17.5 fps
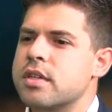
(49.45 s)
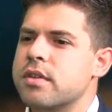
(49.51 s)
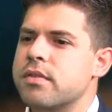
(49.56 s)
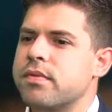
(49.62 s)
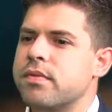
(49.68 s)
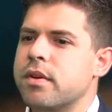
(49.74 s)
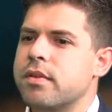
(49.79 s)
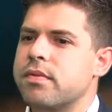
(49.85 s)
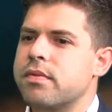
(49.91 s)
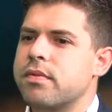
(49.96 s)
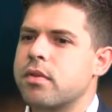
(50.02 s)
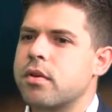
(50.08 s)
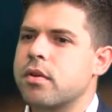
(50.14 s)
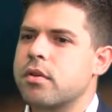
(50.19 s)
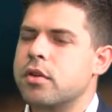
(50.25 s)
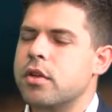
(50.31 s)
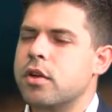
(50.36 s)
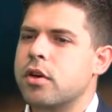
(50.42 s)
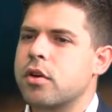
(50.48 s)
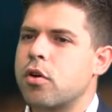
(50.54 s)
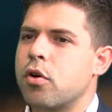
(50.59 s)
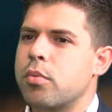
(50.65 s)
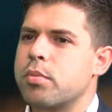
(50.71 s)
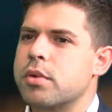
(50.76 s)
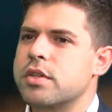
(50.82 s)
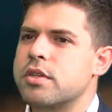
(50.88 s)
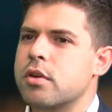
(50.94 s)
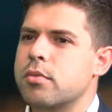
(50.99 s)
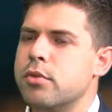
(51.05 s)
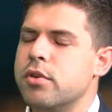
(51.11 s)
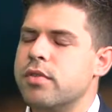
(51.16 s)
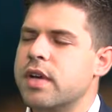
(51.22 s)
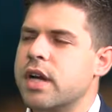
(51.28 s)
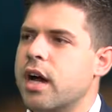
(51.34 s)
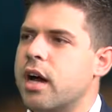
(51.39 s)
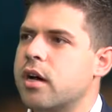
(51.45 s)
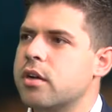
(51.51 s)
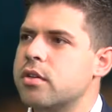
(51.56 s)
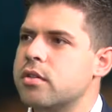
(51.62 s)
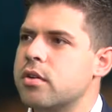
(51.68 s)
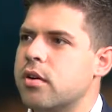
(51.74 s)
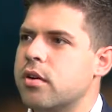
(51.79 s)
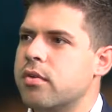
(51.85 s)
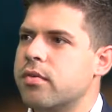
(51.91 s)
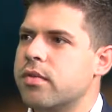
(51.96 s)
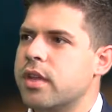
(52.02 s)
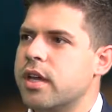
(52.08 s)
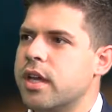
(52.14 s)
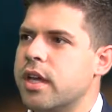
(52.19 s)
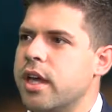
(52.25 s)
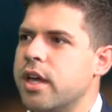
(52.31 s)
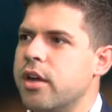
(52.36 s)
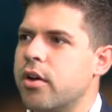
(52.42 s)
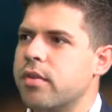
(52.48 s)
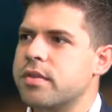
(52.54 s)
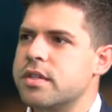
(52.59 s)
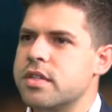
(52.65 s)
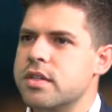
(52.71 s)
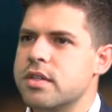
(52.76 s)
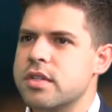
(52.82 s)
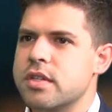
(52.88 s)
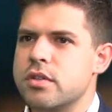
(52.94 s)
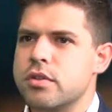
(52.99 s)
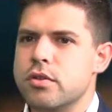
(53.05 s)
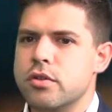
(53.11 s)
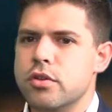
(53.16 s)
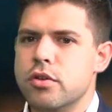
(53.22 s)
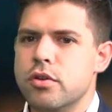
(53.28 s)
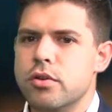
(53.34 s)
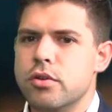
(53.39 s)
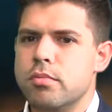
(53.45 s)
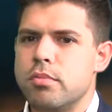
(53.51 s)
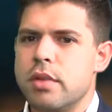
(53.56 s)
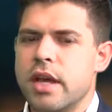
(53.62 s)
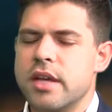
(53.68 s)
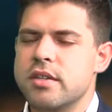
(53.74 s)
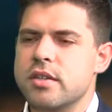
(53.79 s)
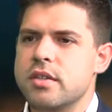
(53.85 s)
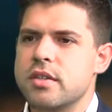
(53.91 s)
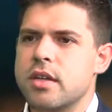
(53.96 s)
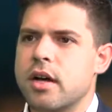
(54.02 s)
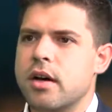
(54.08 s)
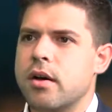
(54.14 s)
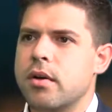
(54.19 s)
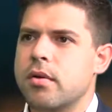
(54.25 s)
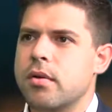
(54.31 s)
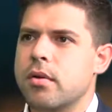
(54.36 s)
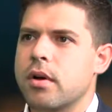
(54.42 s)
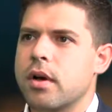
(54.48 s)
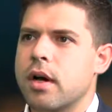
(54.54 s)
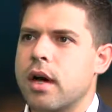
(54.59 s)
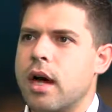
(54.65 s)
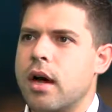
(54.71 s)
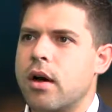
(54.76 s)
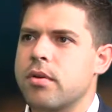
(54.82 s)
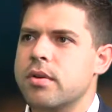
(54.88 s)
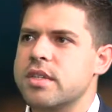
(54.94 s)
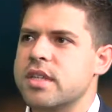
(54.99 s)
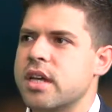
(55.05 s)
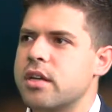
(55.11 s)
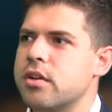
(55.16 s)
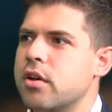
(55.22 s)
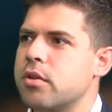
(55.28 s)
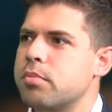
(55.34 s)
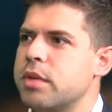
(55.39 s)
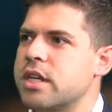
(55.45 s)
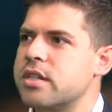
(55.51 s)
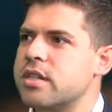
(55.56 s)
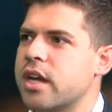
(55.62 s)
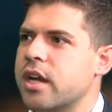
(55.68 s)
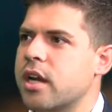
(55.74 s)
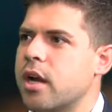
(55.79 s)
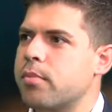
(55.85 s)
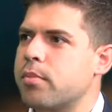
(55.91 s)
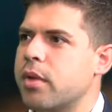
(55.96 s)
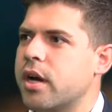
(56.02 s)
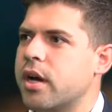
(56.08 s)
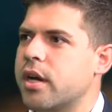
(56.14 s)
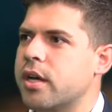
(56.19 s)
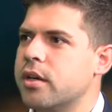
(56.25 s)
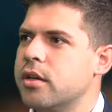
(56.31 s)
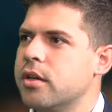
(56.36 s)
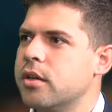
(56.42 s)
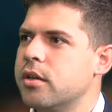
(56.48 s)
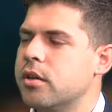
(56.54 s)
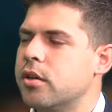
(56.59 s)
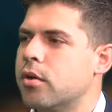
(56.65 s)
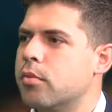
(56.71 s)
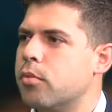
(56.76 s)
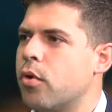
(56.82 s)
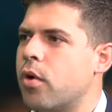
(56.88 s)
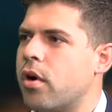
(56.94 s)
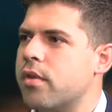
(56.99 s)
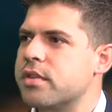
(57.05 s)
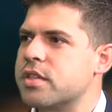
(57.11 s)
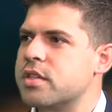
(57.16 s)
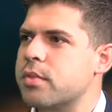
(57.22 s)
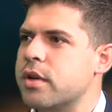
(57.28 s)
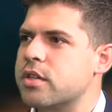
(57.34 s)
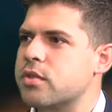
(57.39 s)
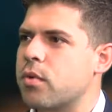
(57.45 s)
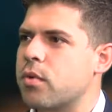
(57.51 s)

If corporates are moving out of their head offices into new places, how is that not being taken up by more office space?